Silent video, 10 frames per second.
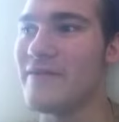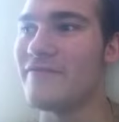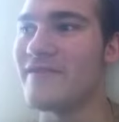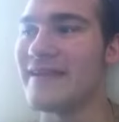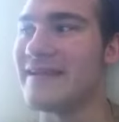
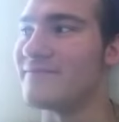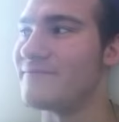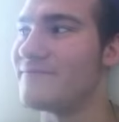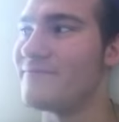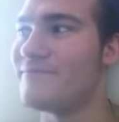seen
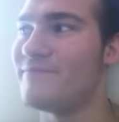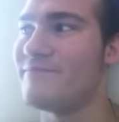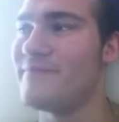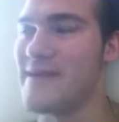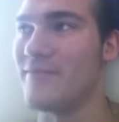
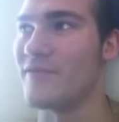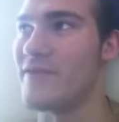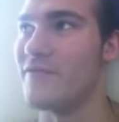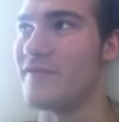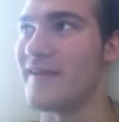people
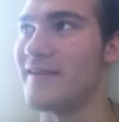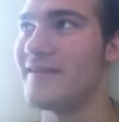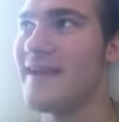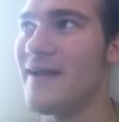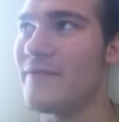use it.
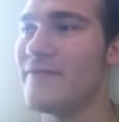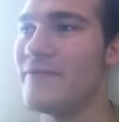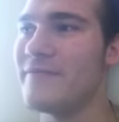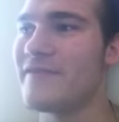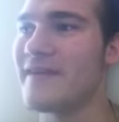Yeah,
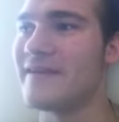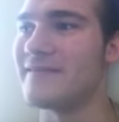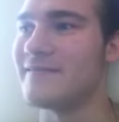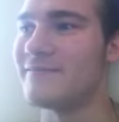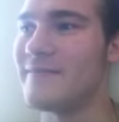we've
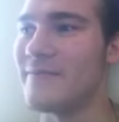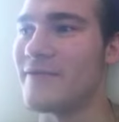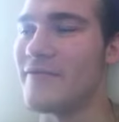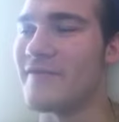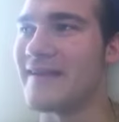seen people
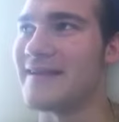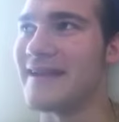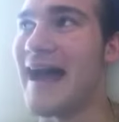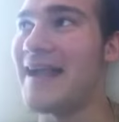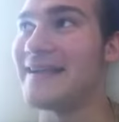use it and
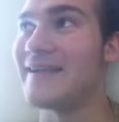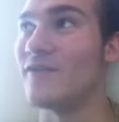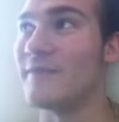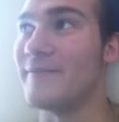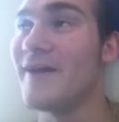not kill
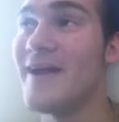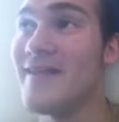people.